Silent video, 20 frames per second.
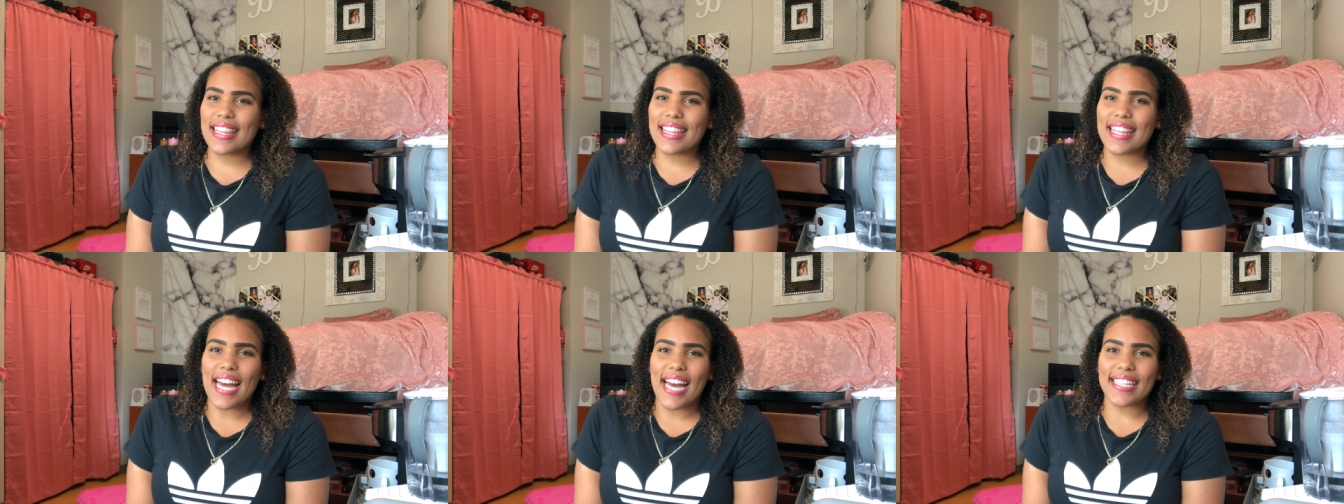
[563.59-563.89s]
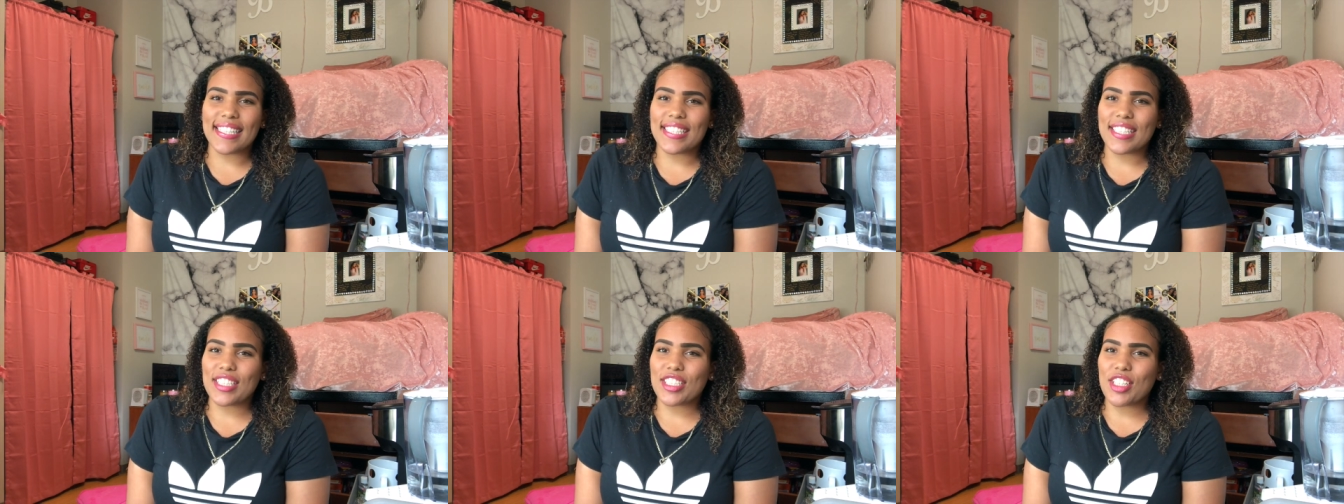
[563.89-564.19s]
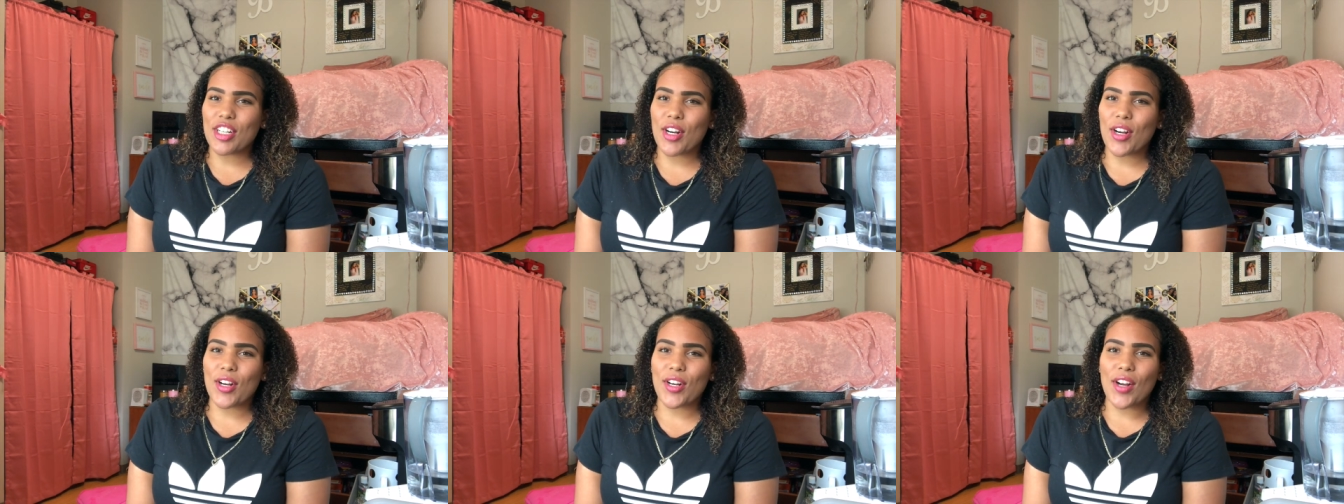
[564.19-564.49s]
that's a
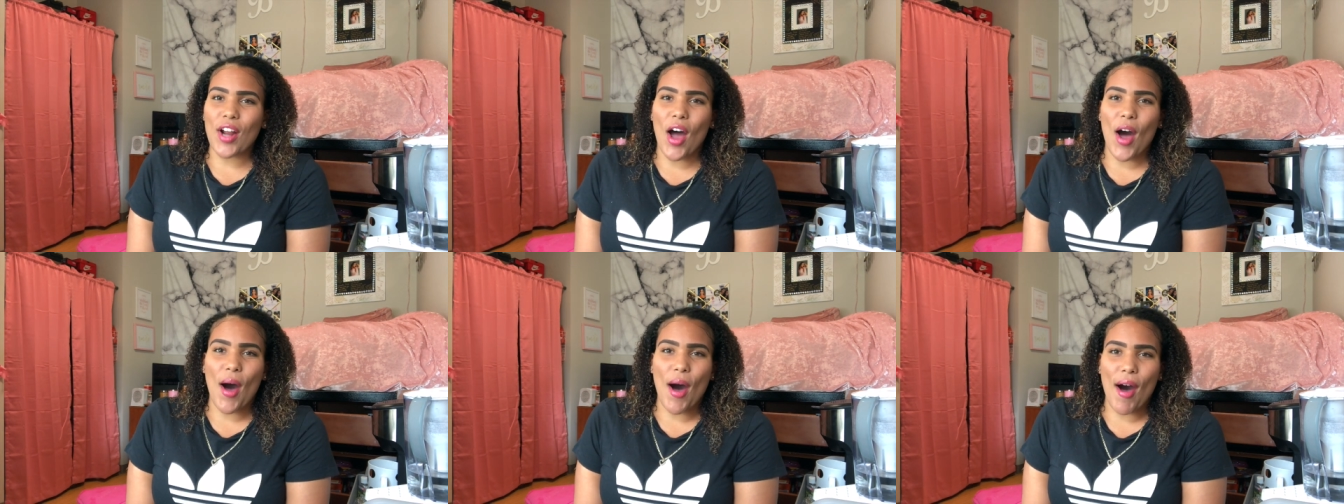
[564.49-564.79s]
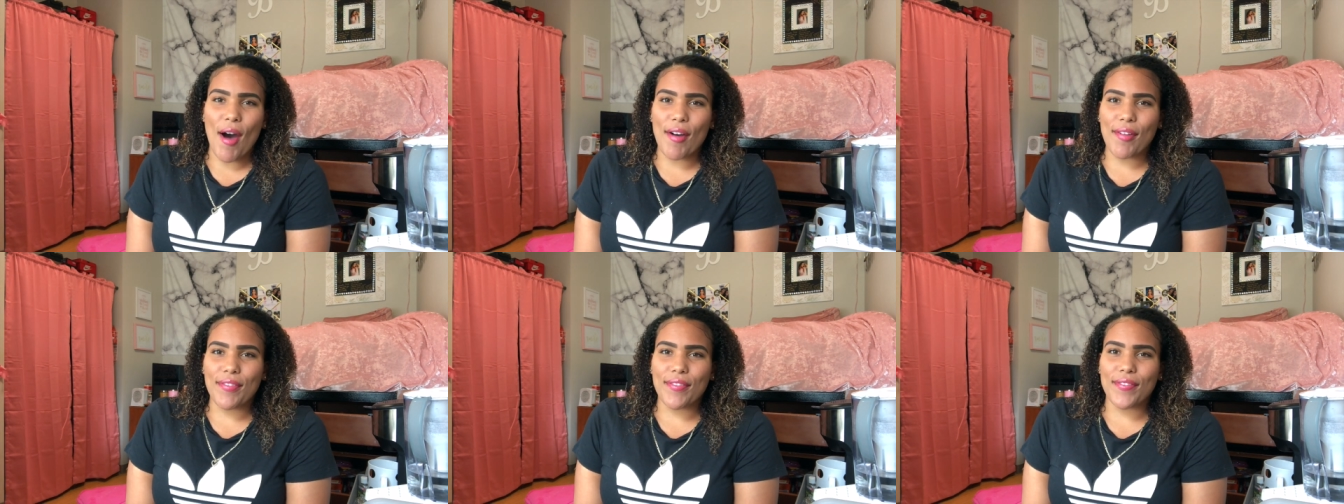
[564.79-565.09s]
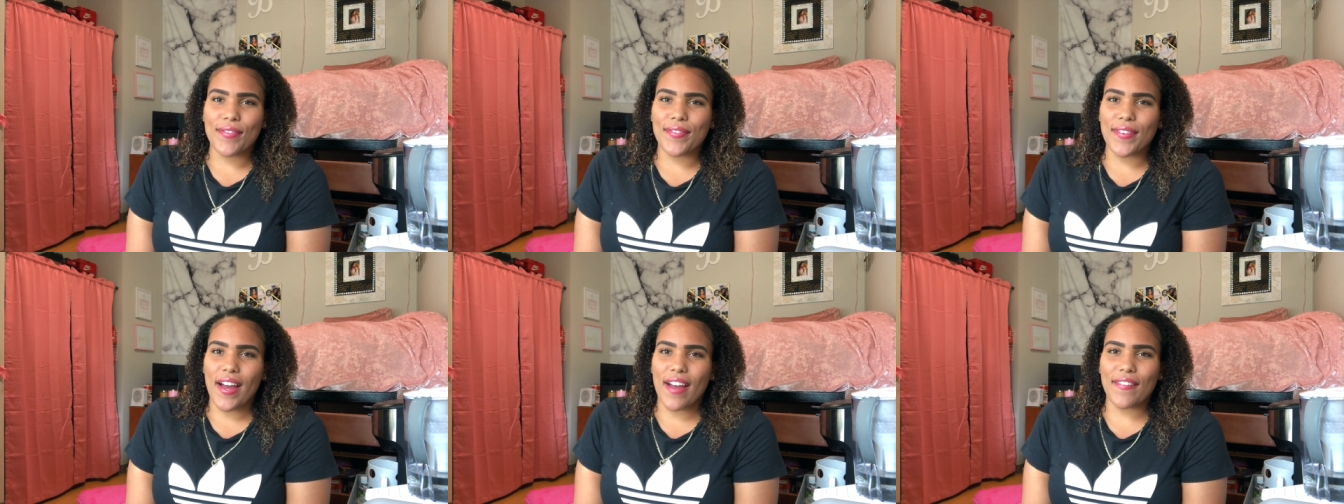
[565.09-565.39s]
turn off.
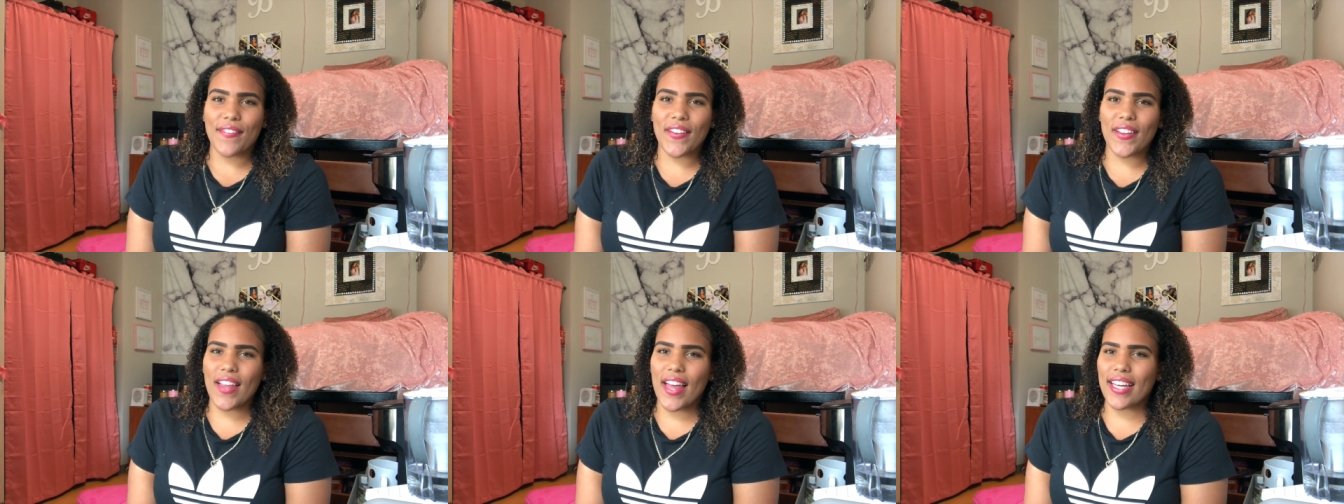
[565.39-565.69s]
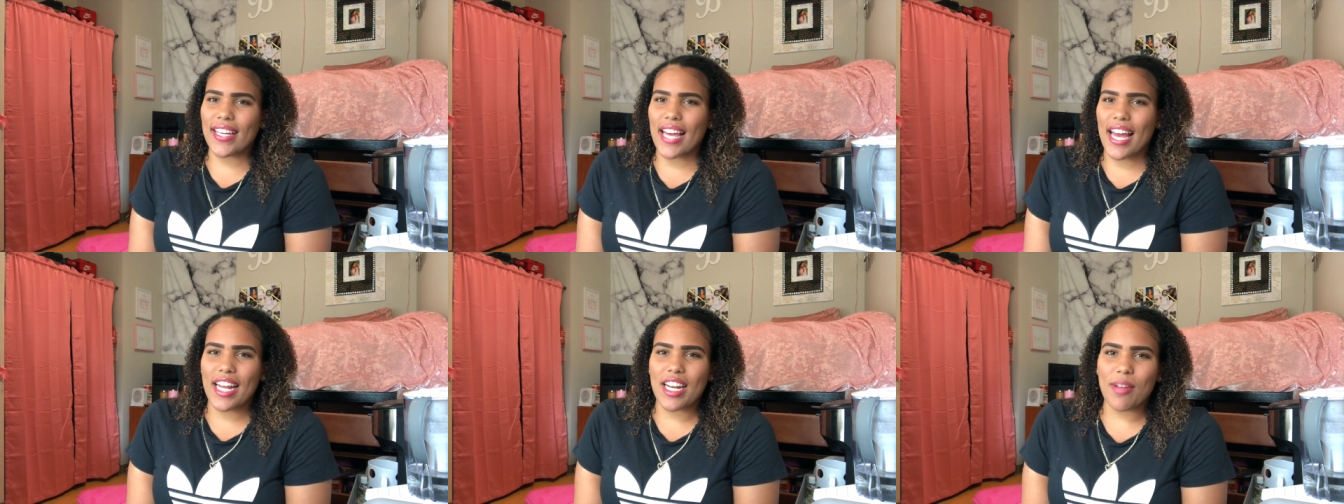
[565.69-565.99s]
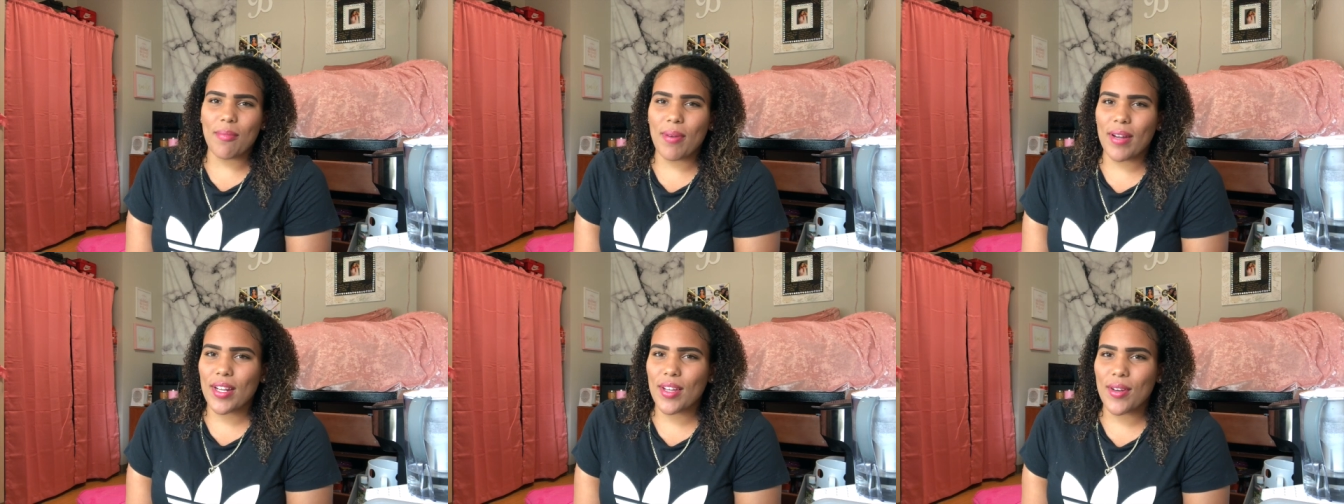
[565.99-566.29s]
I feel like
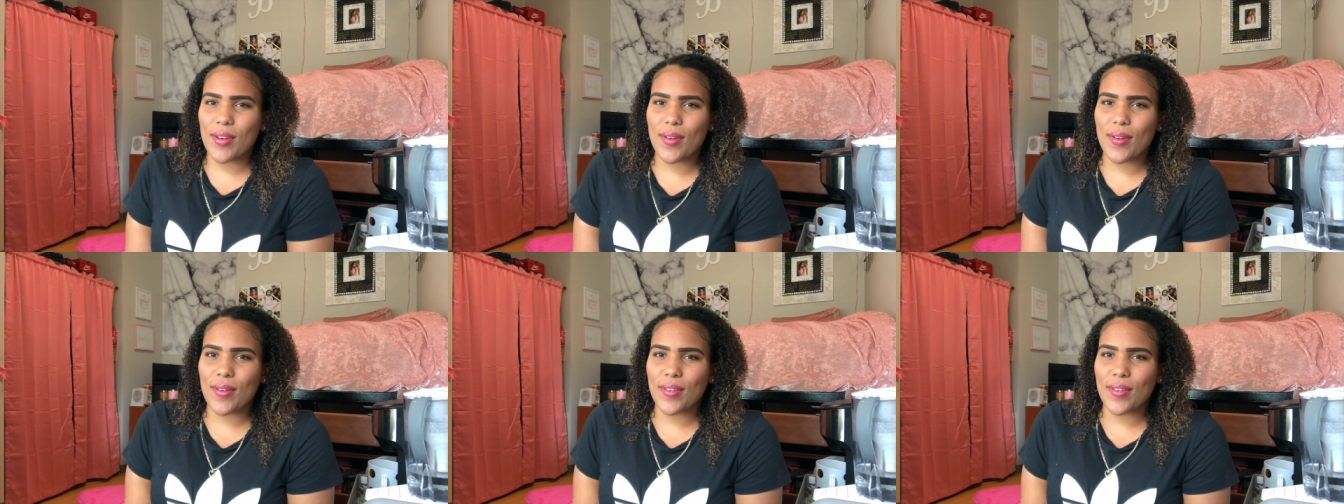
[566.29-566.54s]
anybody,